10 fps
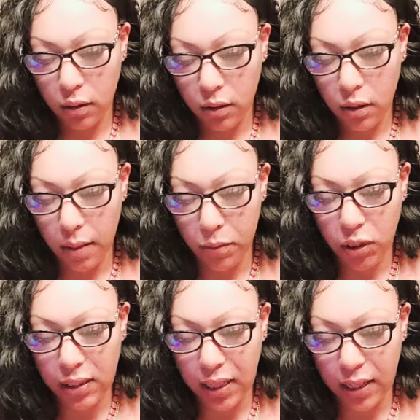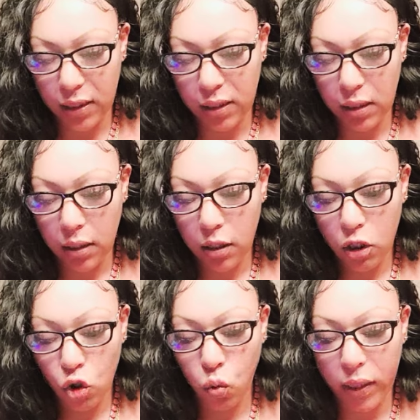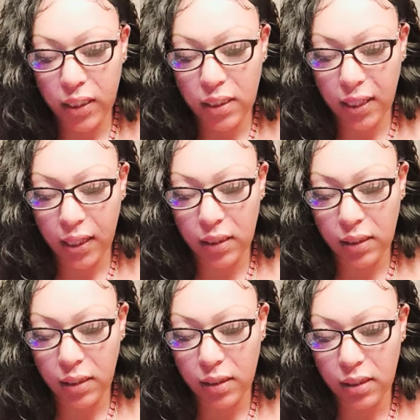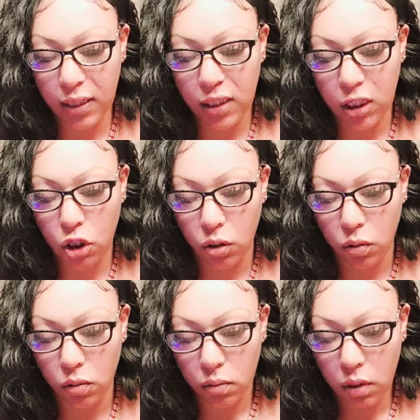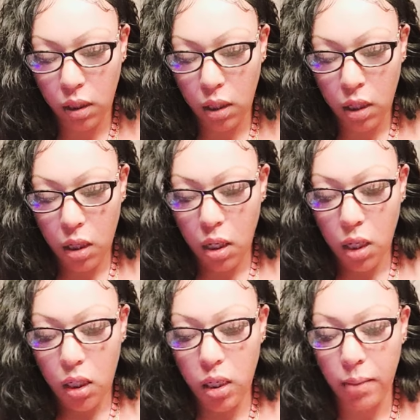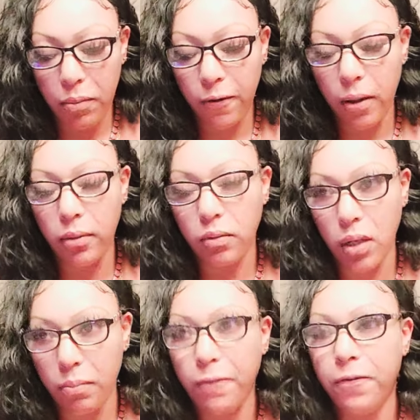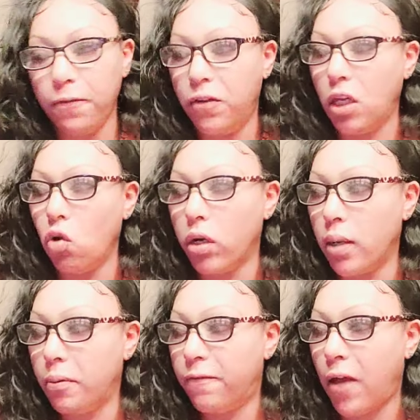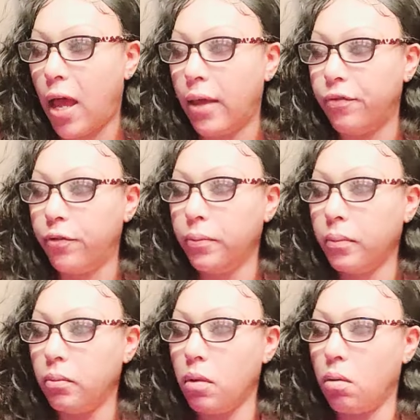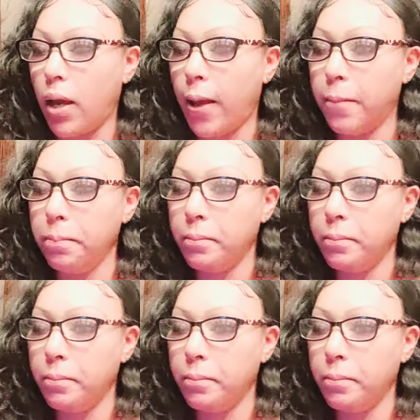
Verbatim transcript: number 6, 26, 62, number, number 50, or number 5. Okay?